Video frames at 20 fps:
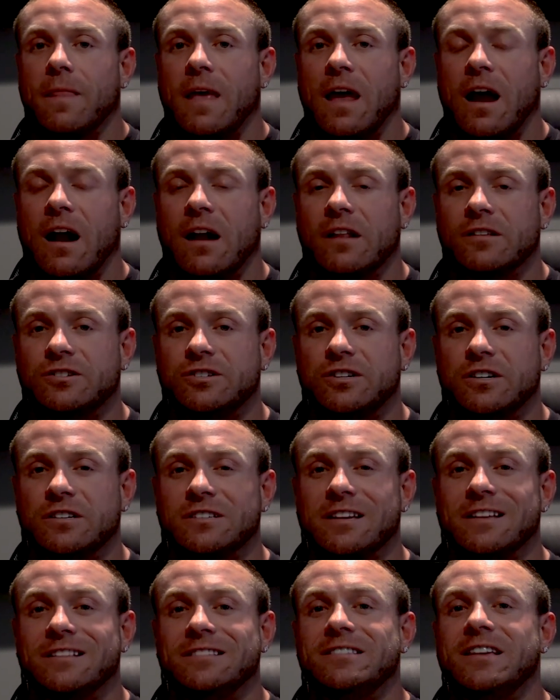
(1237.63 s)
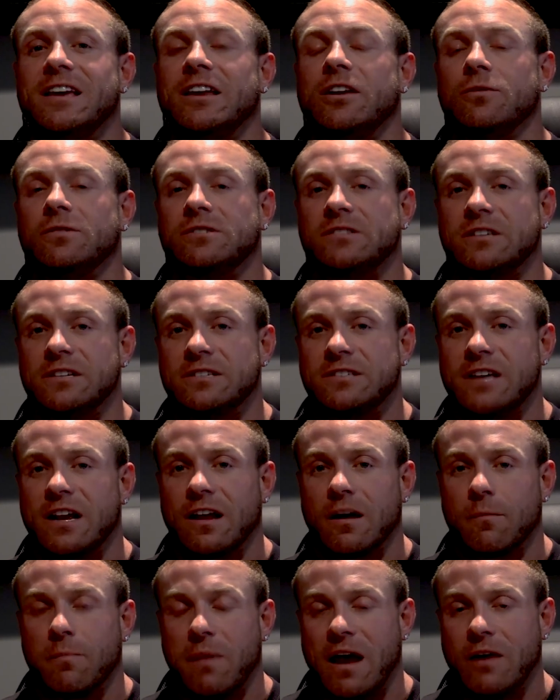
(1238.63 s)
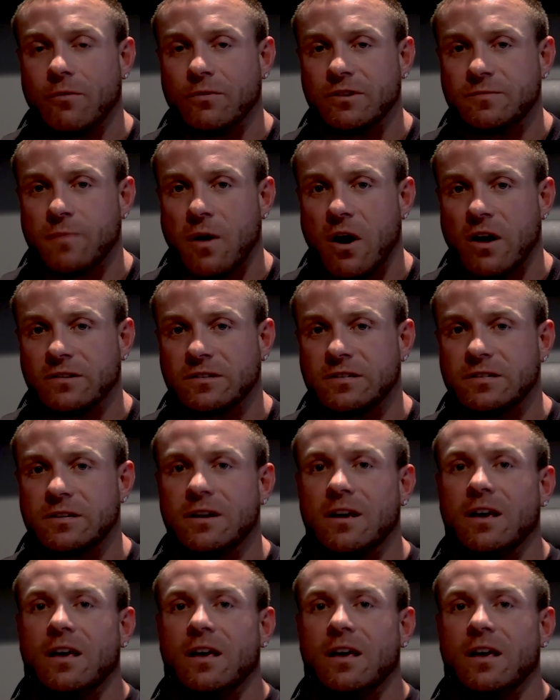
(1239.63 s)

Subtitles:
and it's just continuously sending a pain response.